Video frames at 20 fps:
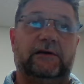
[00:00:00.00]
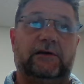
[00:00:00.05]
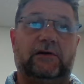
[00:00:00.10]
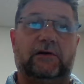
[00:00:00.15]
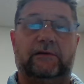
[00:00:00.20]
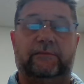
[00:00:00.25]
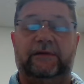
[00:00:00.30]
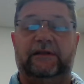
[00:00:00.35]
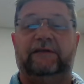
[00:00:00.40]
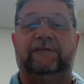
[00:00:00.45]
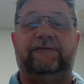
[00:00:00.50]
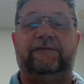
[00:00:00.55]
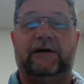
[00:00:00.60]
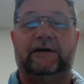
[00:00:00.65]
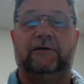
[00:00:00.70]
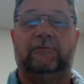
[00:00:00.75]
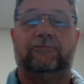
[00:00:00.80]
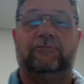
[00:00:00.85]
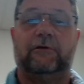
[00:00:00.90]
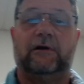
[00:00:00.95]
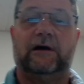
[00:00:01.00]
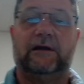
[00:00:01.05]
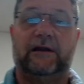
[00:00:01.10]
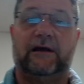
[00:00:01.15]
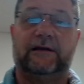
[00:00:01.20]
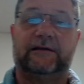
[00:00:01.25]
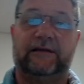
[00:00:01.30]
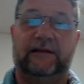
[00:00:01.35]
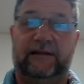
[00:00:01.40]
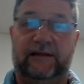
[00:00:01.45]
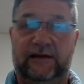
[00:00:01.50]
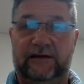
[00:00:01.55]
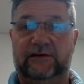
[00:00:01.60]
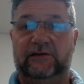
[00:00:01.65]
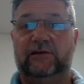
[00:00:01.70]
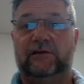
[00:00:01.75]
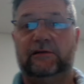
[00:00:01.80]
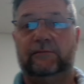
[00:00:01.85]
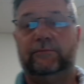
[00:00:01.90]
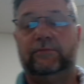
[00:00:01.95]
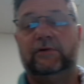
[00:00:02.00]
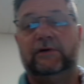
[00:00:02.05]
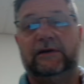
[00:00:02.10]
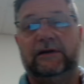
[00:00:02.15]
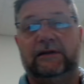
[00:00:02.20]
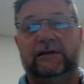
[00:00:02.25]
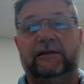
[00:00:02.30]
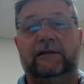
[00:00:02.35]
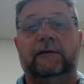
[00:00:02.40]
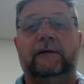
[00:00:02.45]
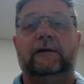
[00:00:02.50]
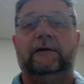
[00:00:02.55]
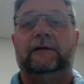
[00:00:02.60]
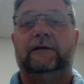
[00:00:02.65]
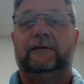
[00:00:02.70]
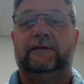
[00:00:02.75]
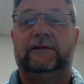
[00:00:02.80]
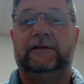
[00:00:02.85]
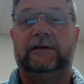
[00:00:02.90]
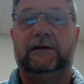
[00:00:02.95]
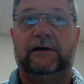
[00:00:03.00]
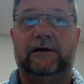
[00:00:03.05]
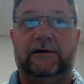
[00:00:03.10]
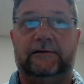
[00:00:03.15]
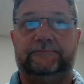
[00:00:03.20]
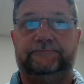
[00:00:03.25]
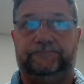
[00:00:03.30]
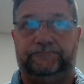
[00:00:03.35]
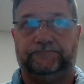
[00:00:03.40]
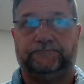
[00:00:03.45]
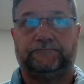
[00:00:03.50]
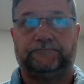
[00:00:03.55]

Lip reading: going to be the final product, and then you can put in the